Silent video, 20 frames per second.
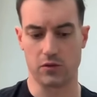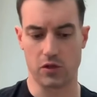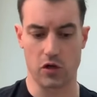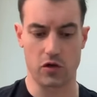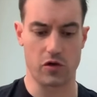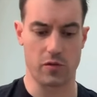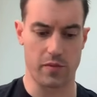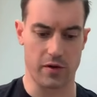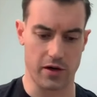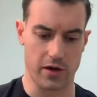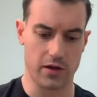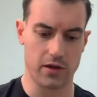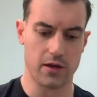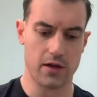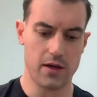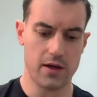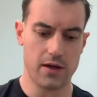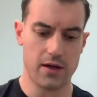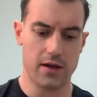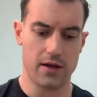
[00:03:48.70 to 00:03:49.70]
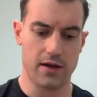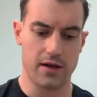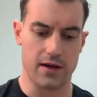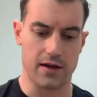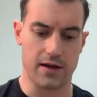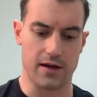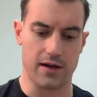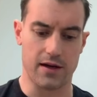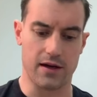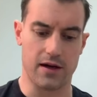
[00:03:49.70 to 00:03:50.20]
cocoa pure.
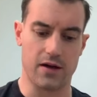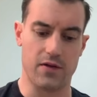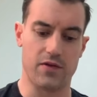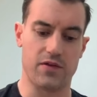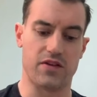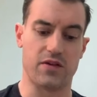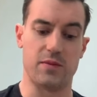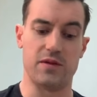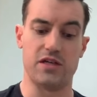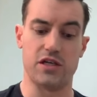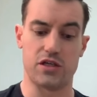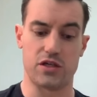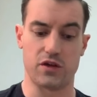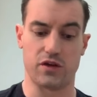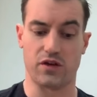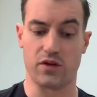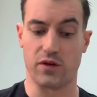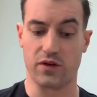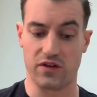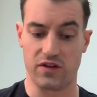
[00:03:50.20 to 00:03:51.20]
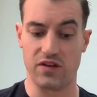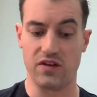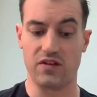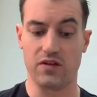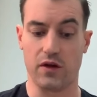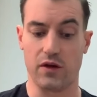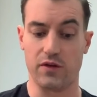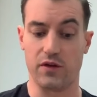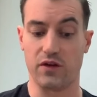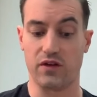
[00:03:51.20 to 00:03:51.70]
Some addition, so there's sea
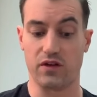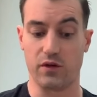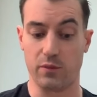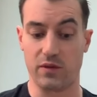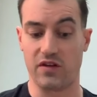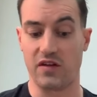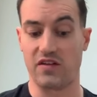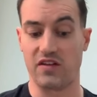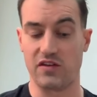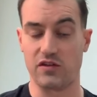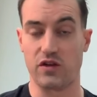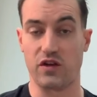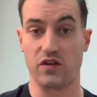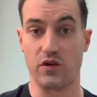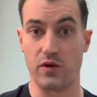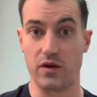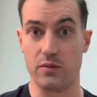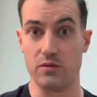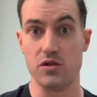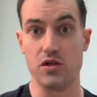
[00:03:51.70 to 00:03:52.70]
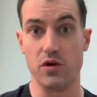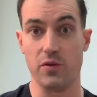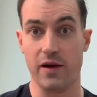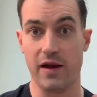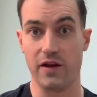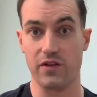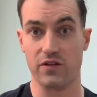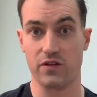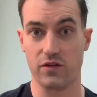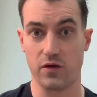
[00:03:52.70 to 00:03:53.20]
salt, there's essentially sodium
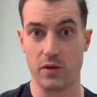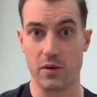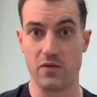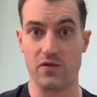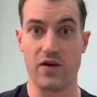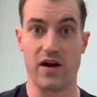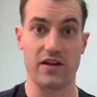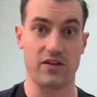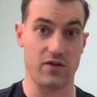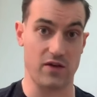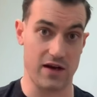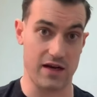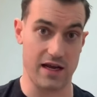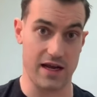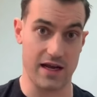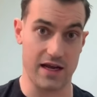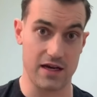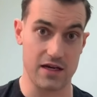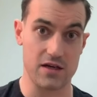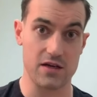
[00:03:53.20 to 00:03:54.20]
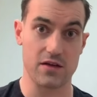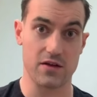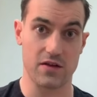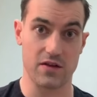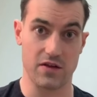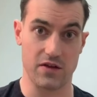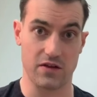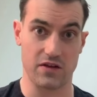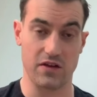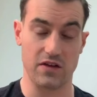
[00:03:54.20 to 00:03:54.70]
2A, sodium phosphate, and
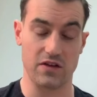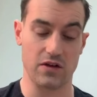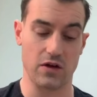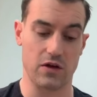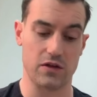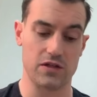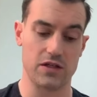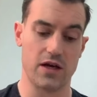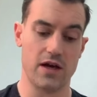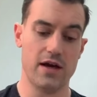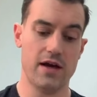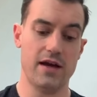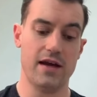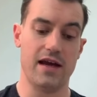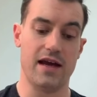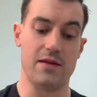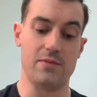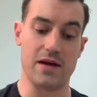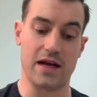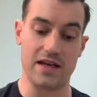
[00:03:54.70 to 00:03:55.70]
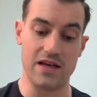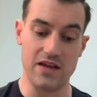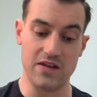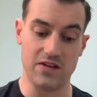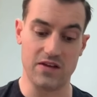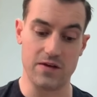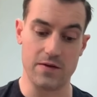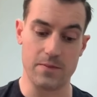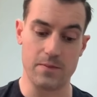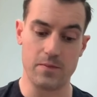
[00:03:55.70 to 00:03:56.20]
the sea salt, and
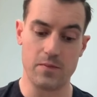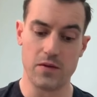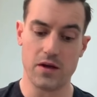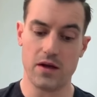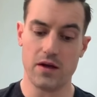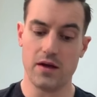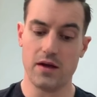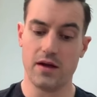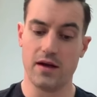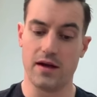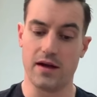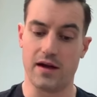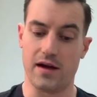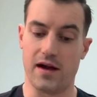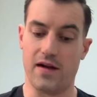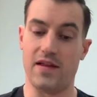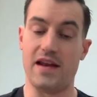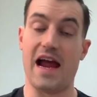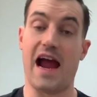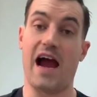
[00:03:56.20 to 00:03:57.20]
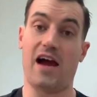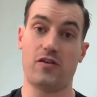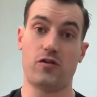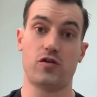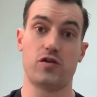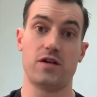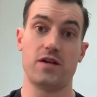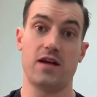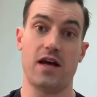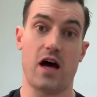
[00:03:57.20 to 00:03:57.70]
magnesium, and
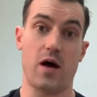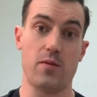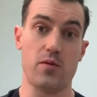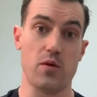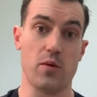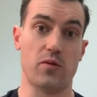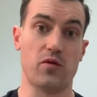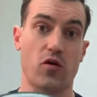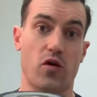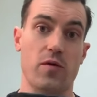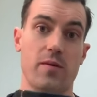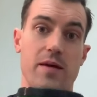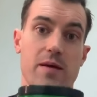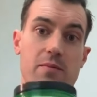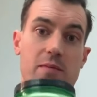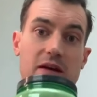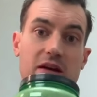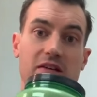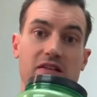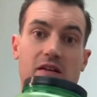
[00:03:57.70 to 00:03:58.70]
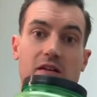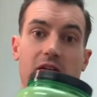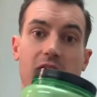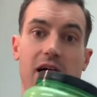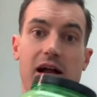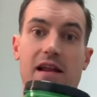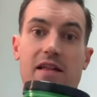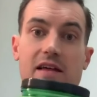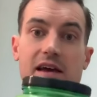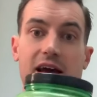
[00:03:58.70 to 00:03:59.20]
estrogen to help you absorb it, because a
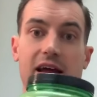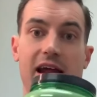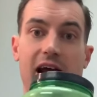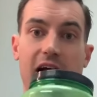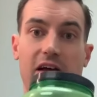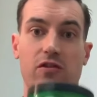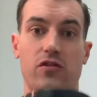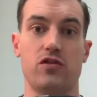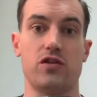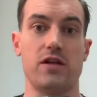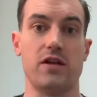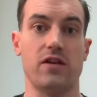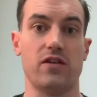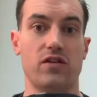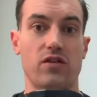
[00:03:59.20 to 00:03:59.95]
lot of that estrogen